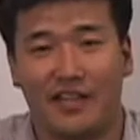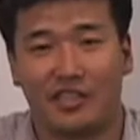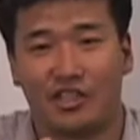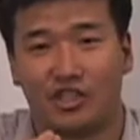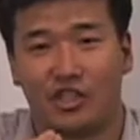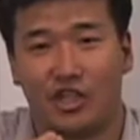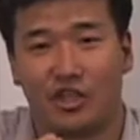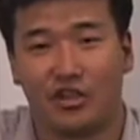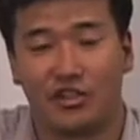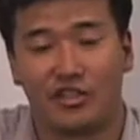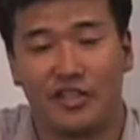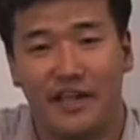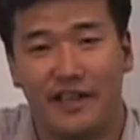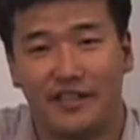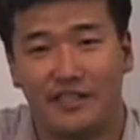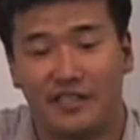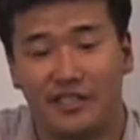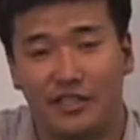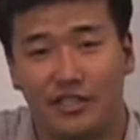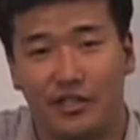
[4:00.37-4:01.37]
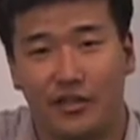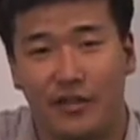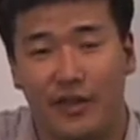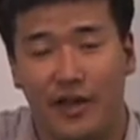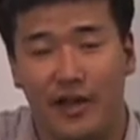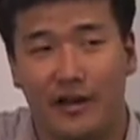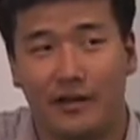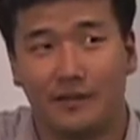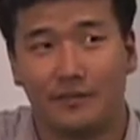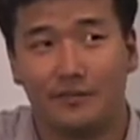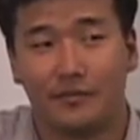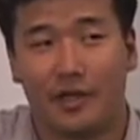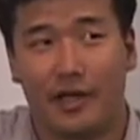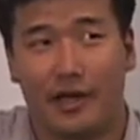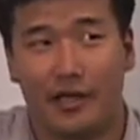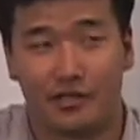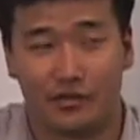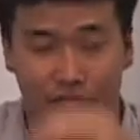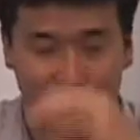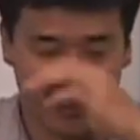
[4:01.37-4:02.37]
sugar taste to there,
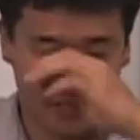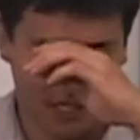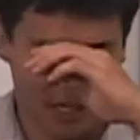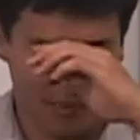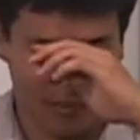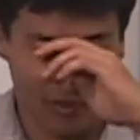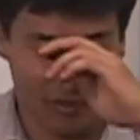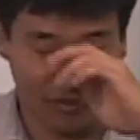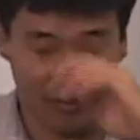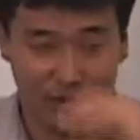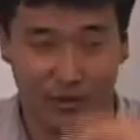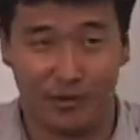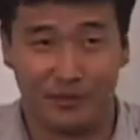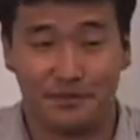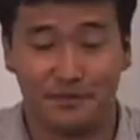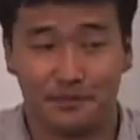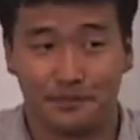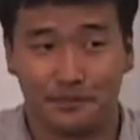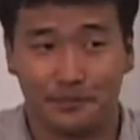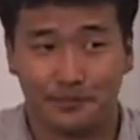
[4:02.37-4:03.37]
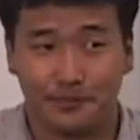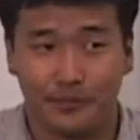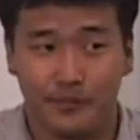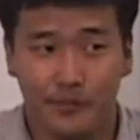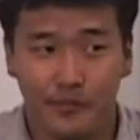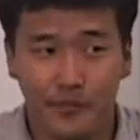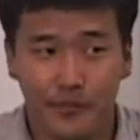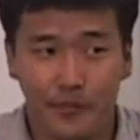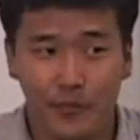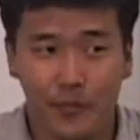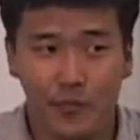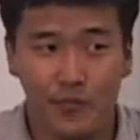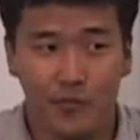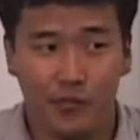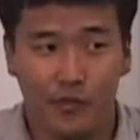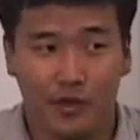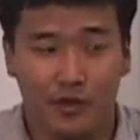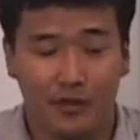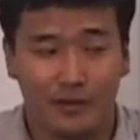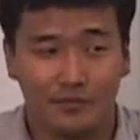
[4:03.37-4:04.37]
and it's really coming through.
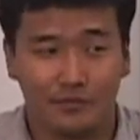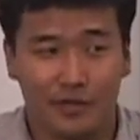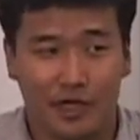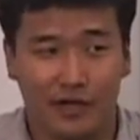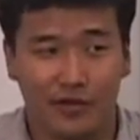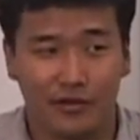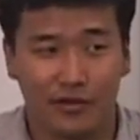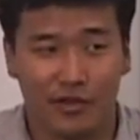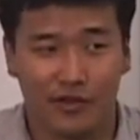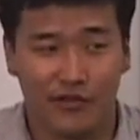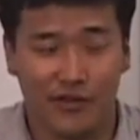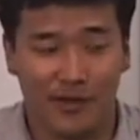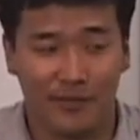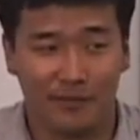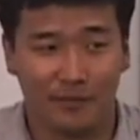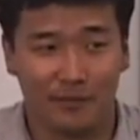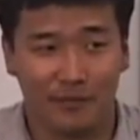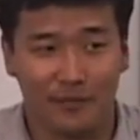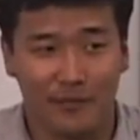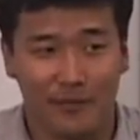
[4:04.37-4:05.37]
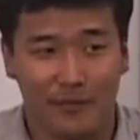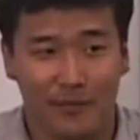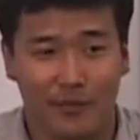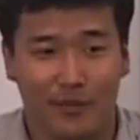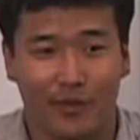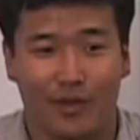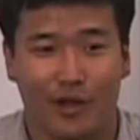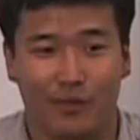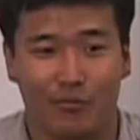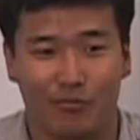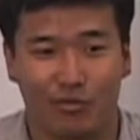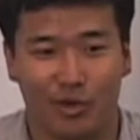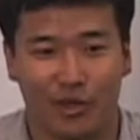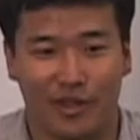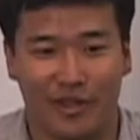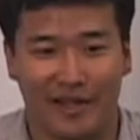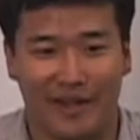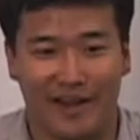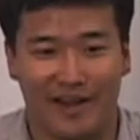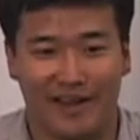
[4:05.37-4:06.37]
I don't know if I'm
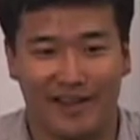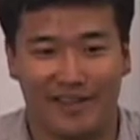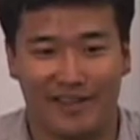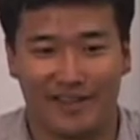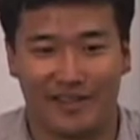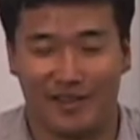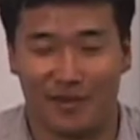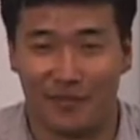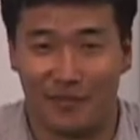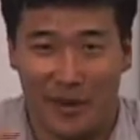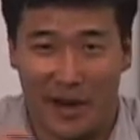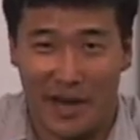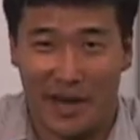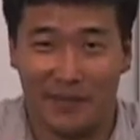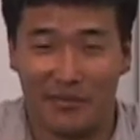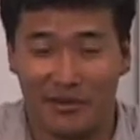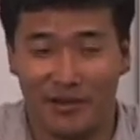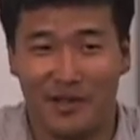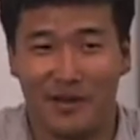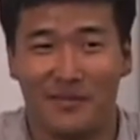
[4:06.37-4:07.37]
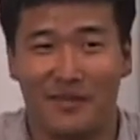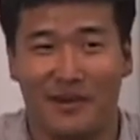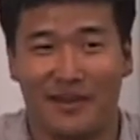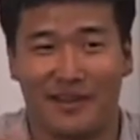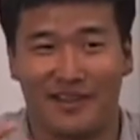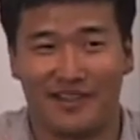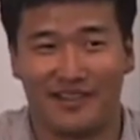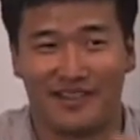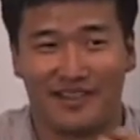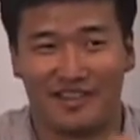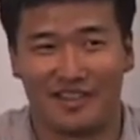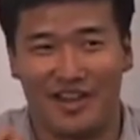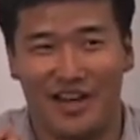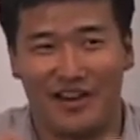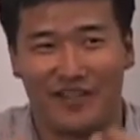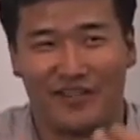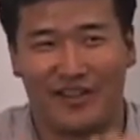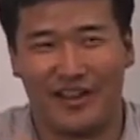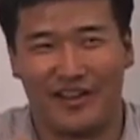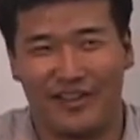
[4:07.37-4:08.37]
really getting the pineapple-y, but there's kind
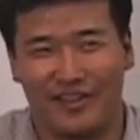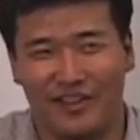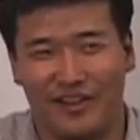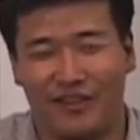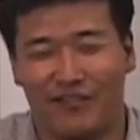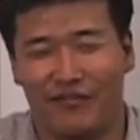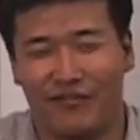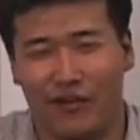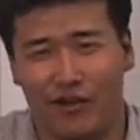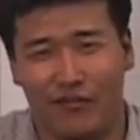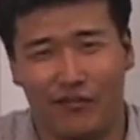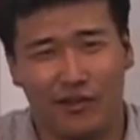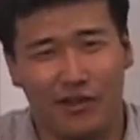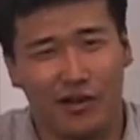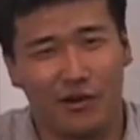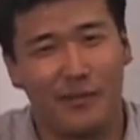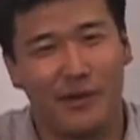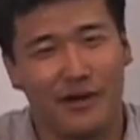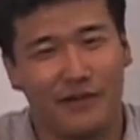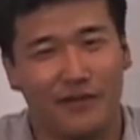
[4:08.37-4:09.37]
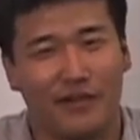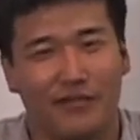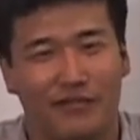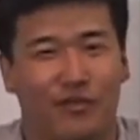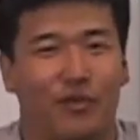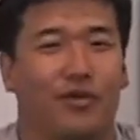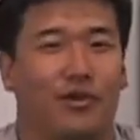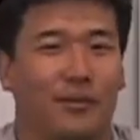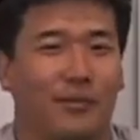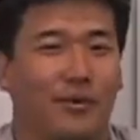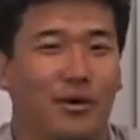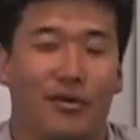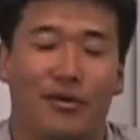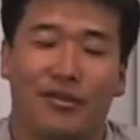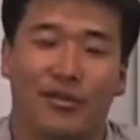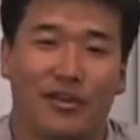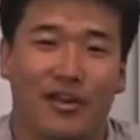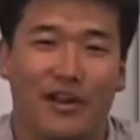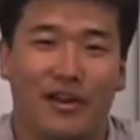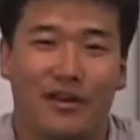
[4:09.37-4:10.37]
of like a little bit of a fruit
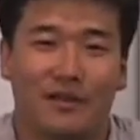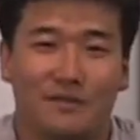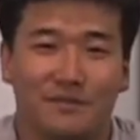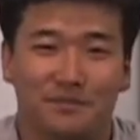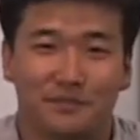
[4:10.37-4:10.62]
component there.